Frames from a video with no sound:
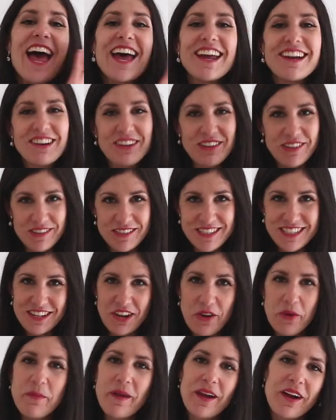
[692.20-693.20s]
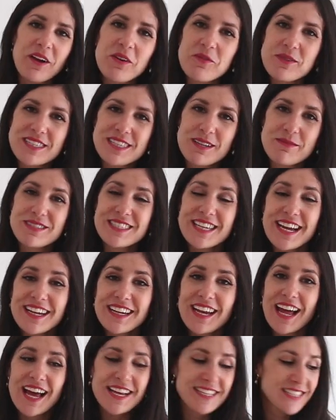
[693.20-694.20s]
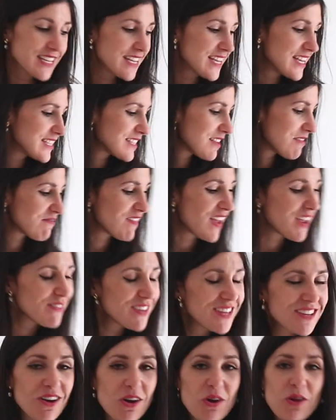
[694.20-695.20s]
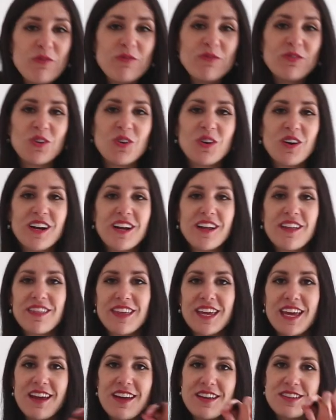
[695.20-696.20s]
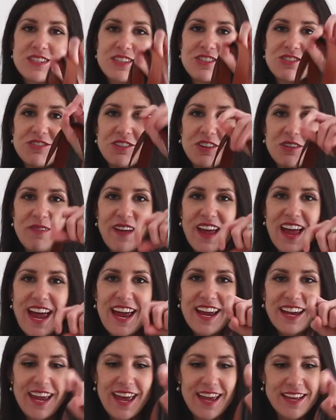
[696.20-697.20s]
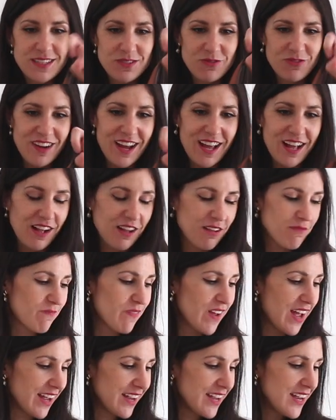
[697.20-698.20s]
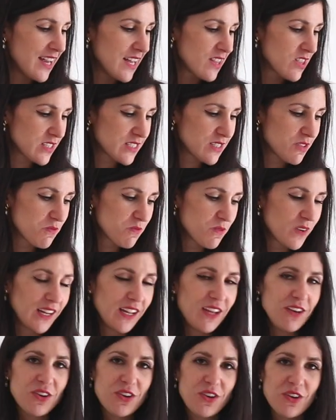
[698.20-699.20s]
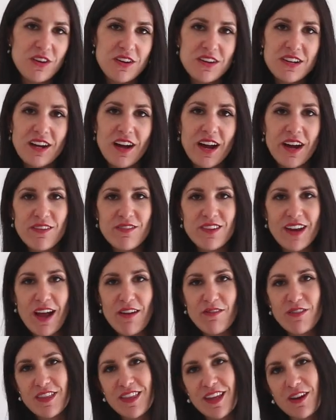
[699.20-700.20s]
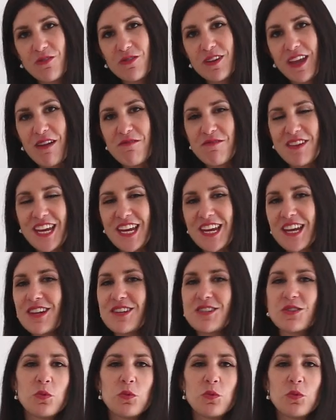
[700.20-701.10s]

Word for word: and also pair it with some sunglasses, maybe go for the straw bag as well. But just a really good kind of an outfit that'll get me